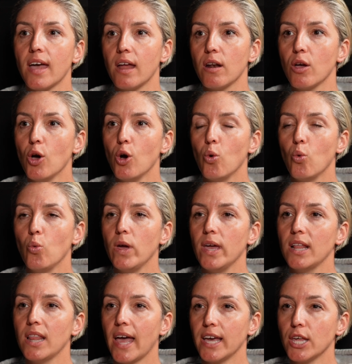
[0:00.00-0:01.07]
that
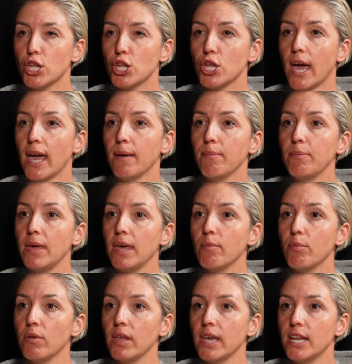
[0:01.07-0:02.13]
we like shame
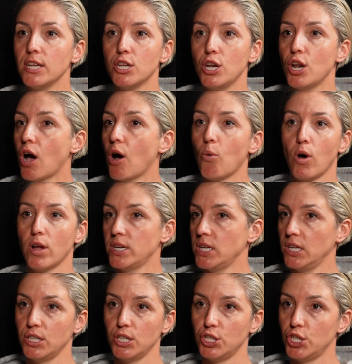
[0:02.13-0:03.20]
people into not
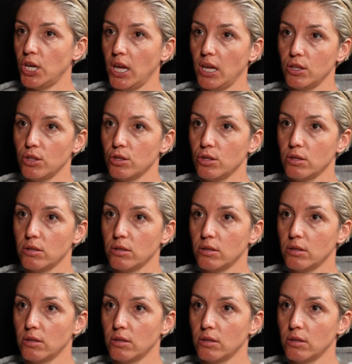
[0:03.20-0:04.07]
wanting to change.